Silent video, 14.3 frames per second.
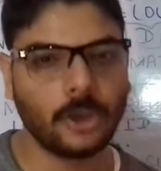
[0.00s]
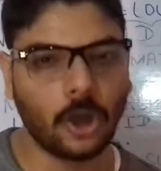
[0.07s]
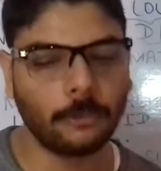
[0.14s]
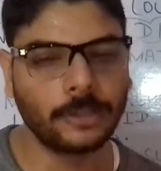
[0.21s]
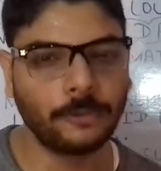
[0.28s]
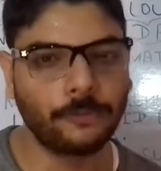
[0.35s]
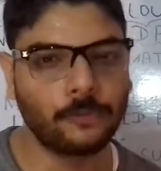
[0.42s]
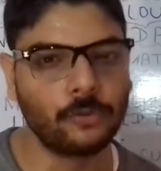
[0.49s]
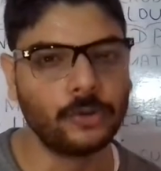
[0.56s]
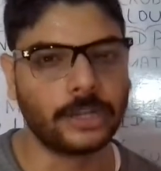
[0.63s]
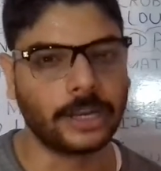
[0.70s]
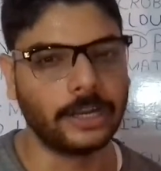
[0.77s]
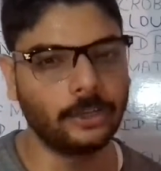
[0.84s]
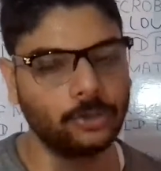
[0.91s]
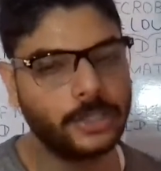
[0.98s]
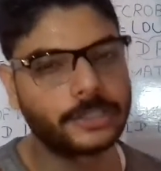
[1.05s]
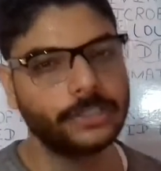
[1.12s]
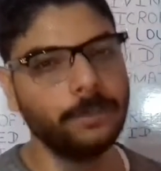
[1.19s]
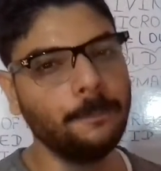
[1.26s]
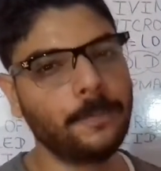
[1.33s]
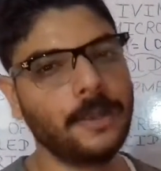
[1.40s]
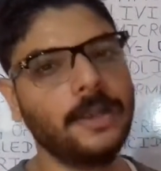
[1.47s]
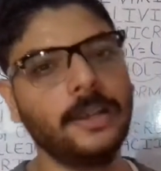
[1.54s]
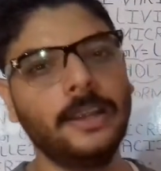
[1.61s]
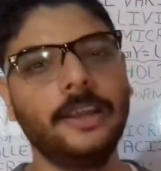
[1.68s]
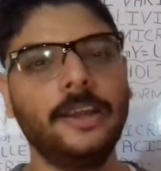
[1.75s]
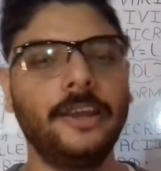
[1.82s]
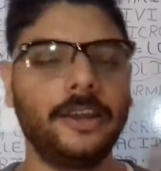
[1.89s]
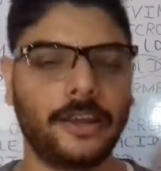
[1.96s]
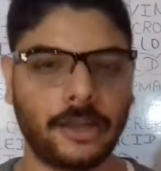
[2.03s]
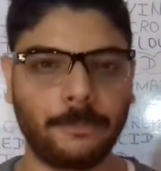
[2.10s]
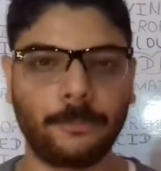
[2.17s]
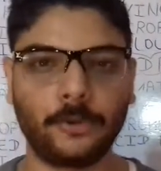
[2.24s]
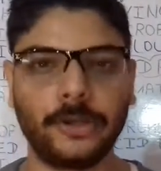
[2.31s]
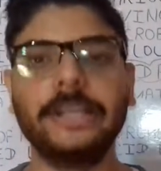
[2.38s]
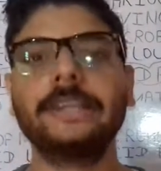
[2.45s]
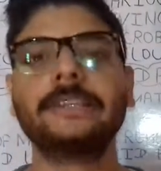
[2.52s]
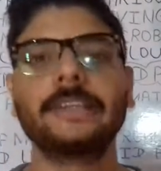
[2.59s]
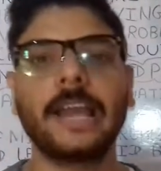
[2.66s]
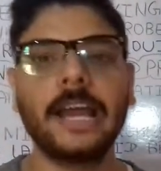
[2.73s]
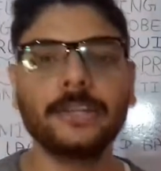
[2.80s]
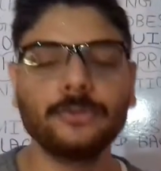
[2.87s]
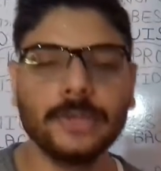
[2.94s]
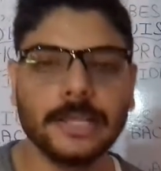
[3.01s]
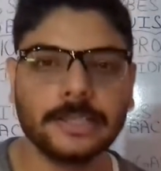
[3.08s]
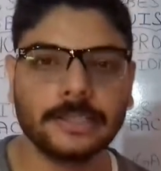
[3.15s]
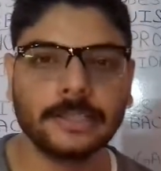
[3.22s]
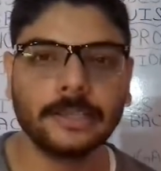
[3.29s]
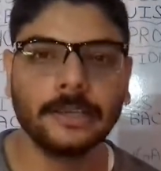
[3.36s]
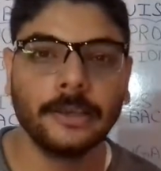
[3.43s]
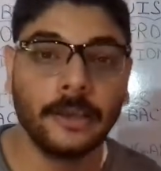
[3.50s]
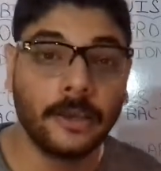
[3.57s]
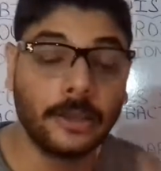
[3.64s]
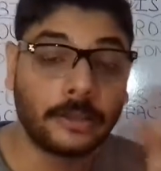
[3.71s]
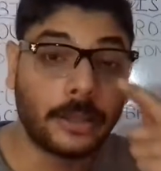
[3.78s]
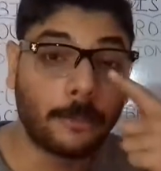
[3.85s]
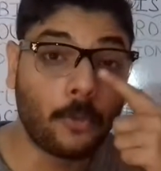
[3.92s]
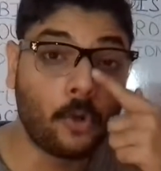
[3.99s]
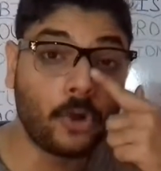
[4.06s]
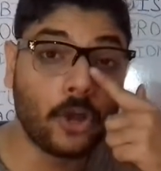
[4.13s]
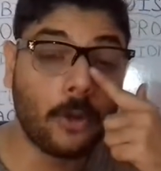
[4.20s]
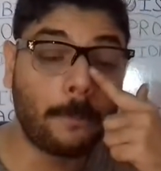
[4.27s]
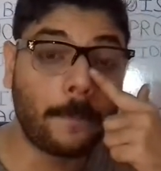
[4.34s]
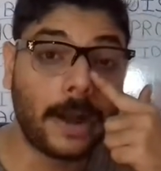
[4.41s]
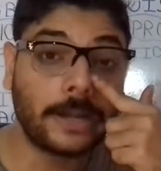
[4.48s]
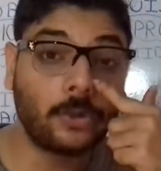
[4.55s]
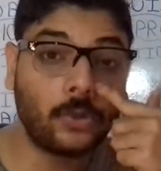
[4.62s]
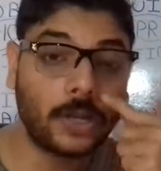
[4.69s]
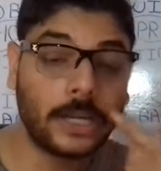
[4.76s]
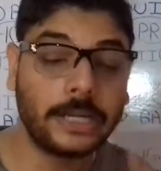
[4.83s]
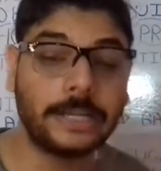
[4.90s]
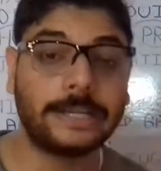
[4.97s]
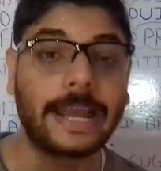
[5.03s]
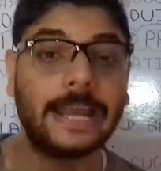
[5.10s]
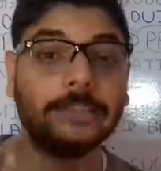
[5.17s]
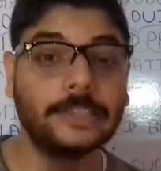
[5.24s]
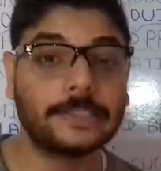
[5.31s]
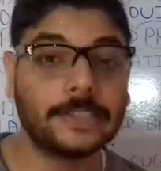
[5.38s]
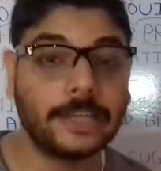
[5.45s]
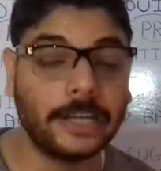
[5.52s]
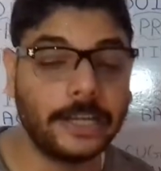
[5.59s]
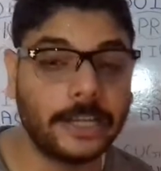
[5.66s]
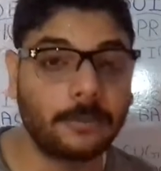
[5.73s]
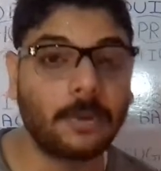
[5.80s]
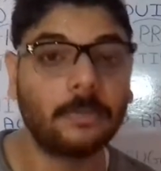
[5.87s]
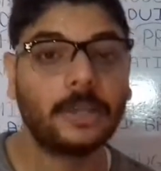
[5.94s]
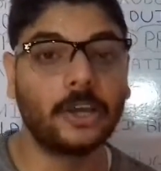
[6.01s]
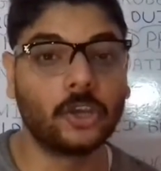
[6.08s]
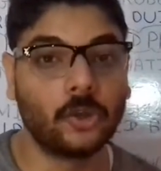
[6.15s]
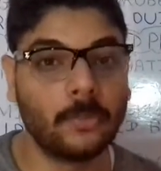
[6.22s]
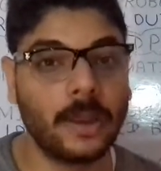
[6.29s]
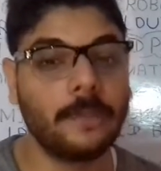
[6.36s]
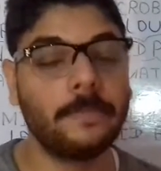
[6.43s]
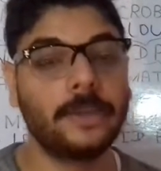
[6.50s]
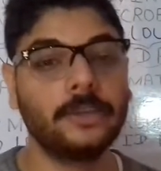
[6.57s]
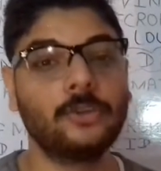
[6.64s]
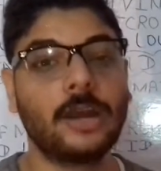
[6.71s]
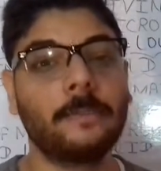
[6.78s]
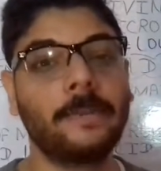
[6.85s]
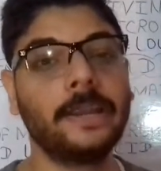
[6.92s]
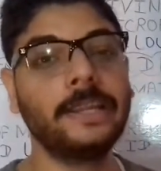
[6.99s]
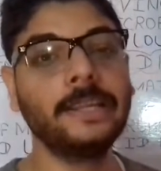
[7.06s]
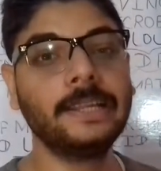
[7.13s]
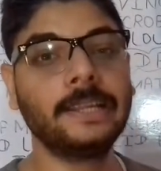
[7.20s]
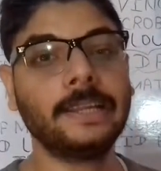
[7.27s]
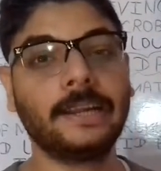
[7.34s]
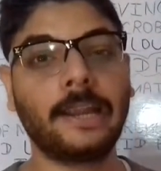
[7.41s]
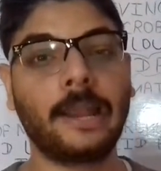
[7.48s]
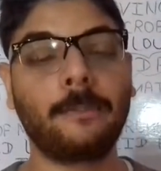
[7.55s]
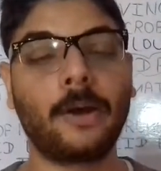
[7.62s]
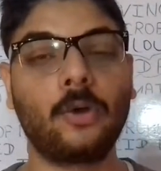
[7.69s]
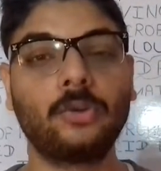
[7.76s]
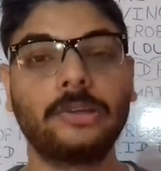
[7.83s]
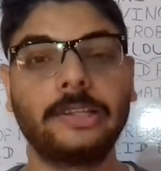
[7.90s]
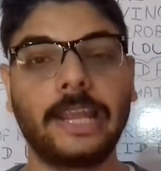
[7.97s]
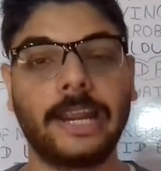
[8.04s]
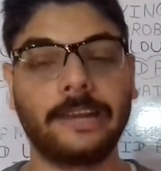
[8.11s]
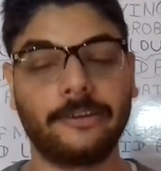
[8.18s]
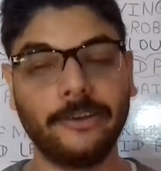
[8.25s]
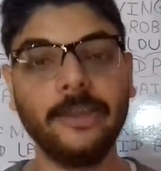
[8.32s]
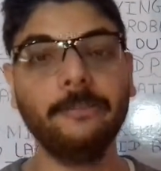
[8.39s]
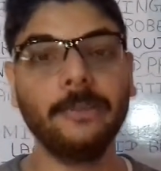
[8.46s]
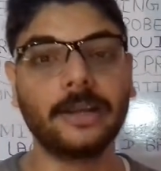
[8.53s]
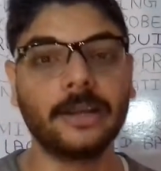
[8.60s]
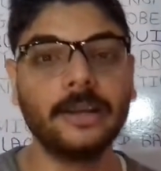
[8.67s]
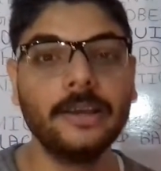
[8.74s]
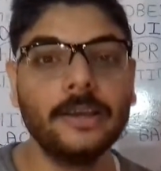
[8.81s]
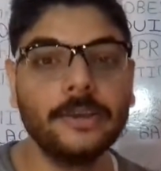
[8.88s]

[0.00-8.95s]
of the food into the simpler components, as well as the mode of particularly digestion in terms of the human being. You are very clear about that, remember.